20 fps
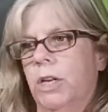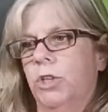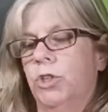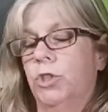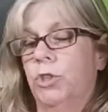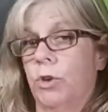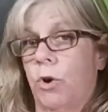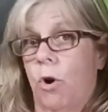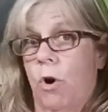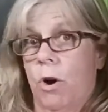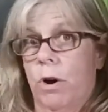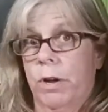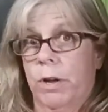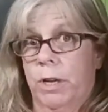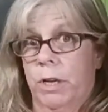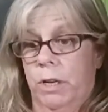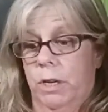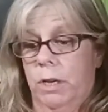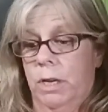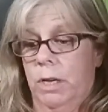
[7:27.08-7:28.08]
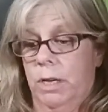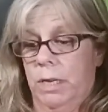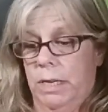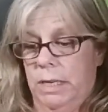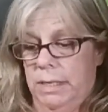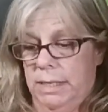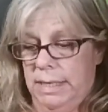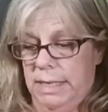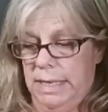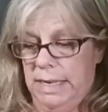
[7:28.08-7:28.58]
Dark
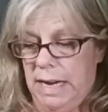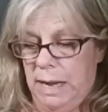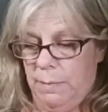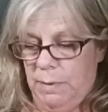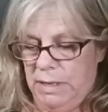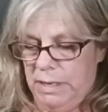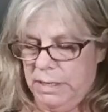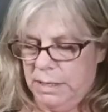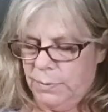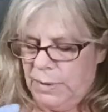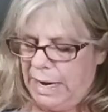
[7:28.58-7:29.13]
is the name of this one.